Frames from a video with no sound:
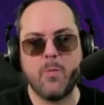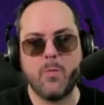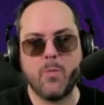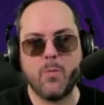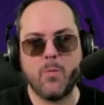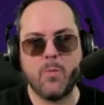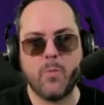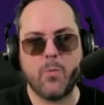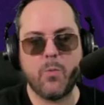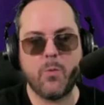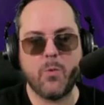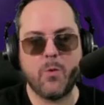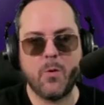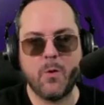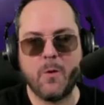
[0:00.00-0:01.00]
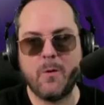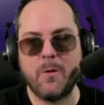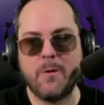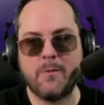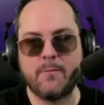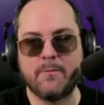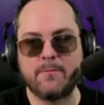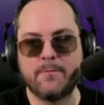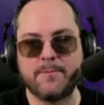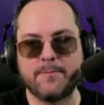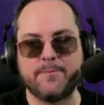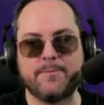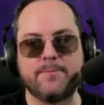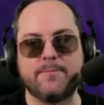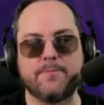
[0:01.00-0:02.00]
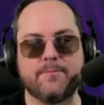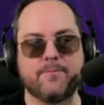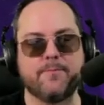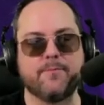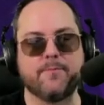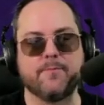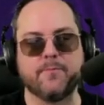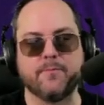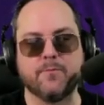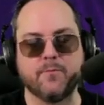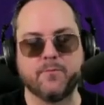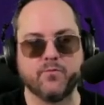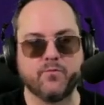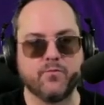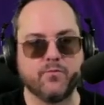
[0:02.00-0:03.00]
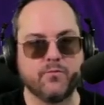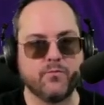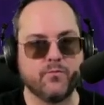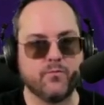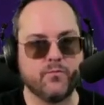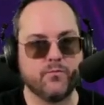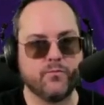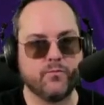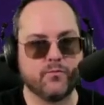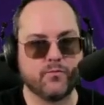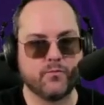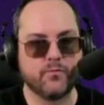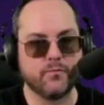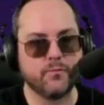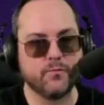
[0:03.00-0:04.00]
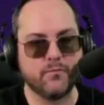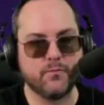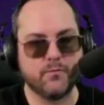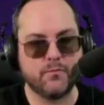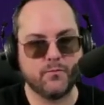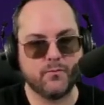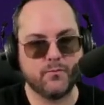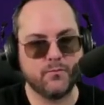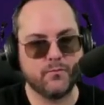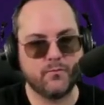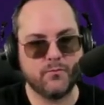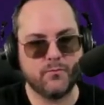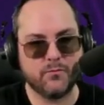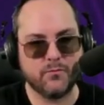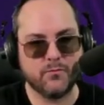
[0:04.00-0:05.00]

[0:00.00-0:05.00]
The person shown says nothing.